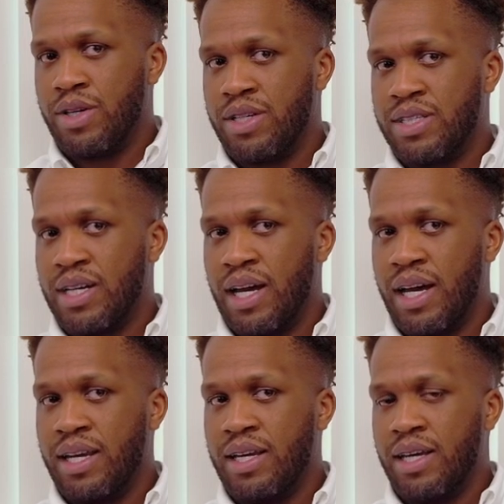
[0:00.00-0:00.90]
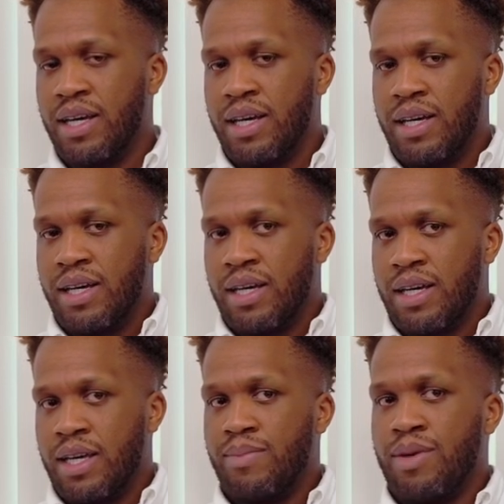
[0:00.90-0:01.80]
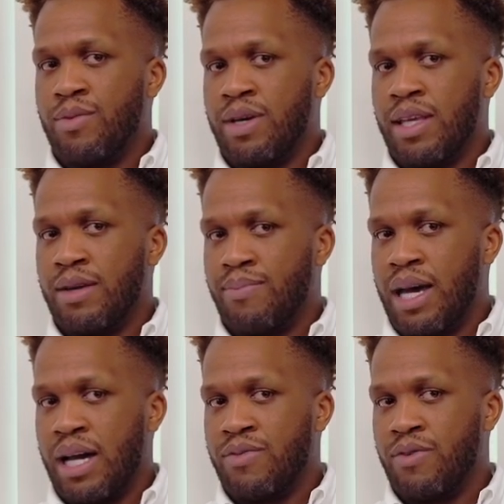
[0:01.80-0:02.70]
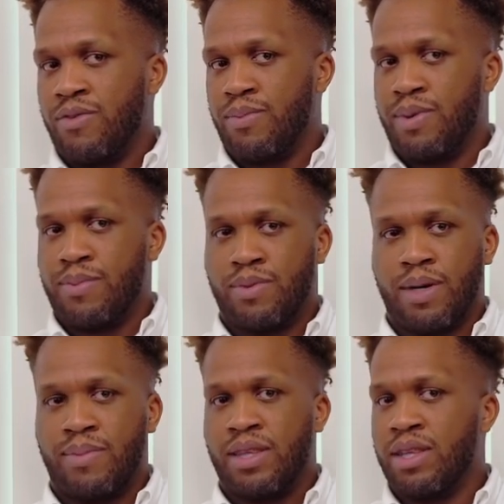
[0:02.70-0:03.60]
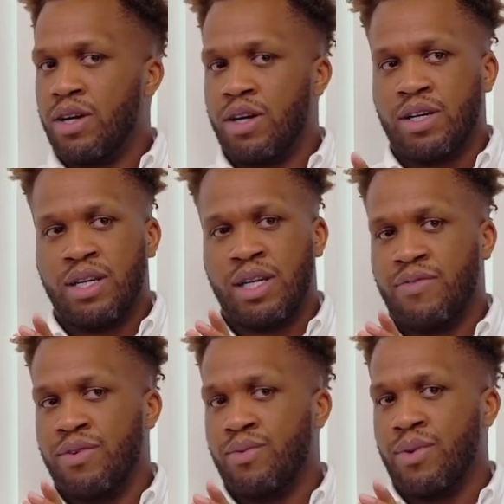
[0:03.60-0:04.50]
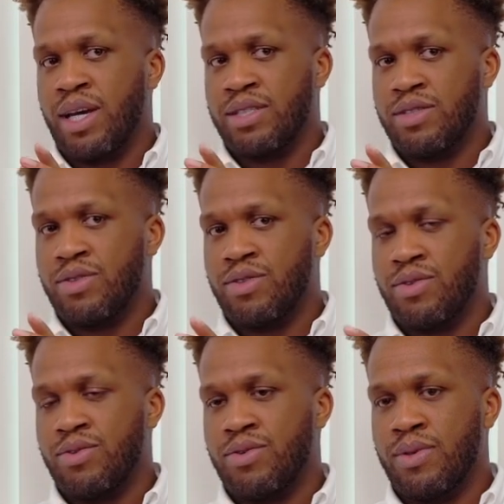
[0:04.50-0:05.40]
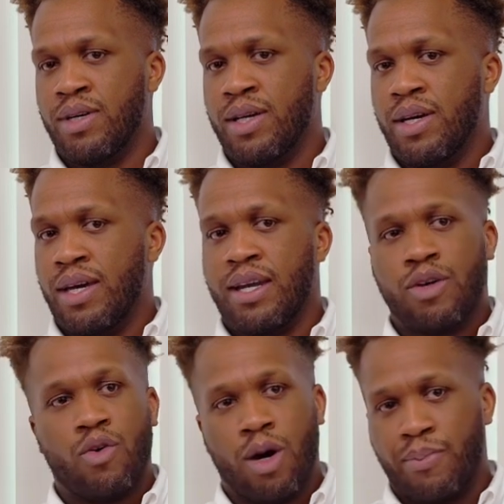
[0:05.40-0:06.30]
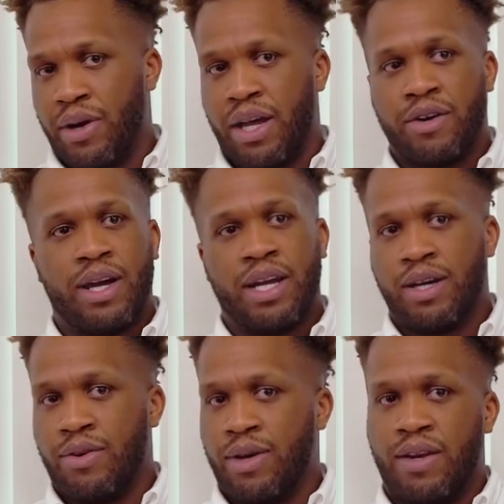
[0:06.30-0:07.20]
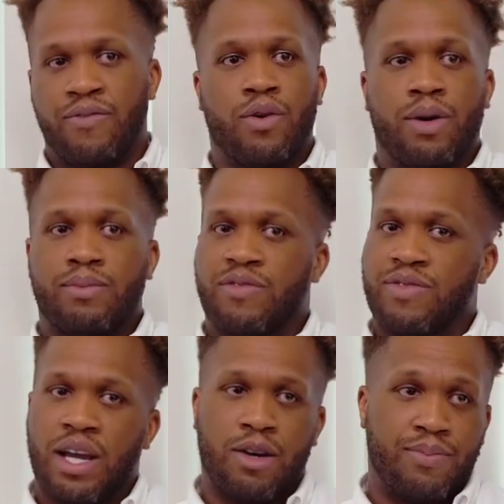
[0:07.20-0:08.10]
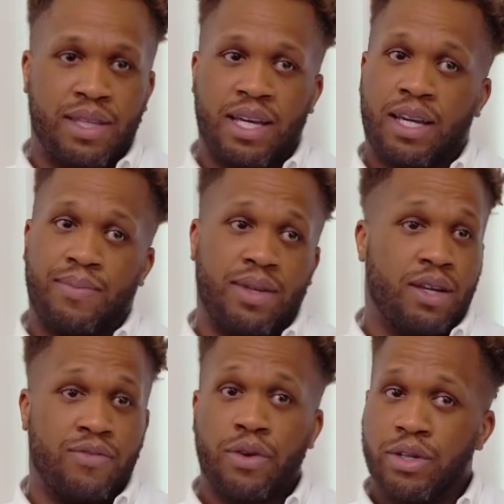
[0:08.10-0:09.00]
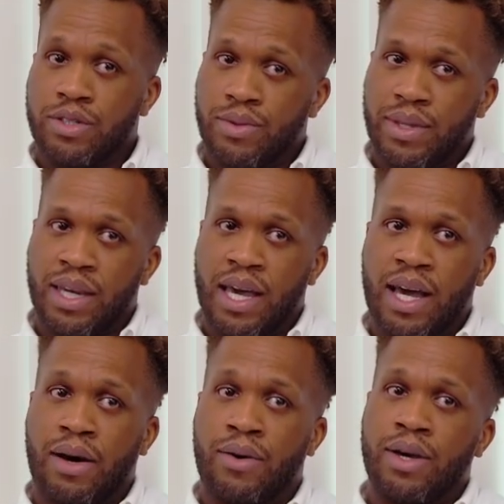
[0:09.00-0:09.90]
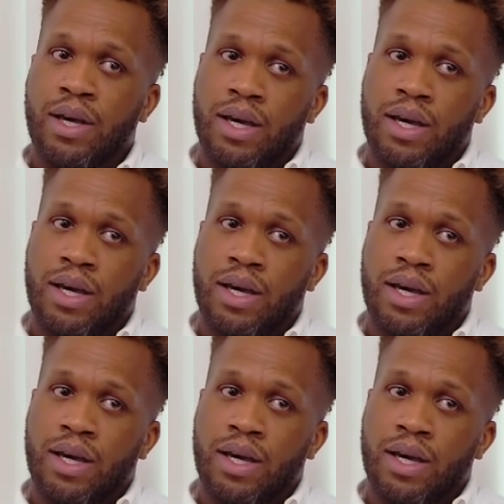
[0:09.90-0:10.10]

designed can be really impactful for people. I mean, there are different ways to incorporate or integrate forms of therapy that can be done virtually now,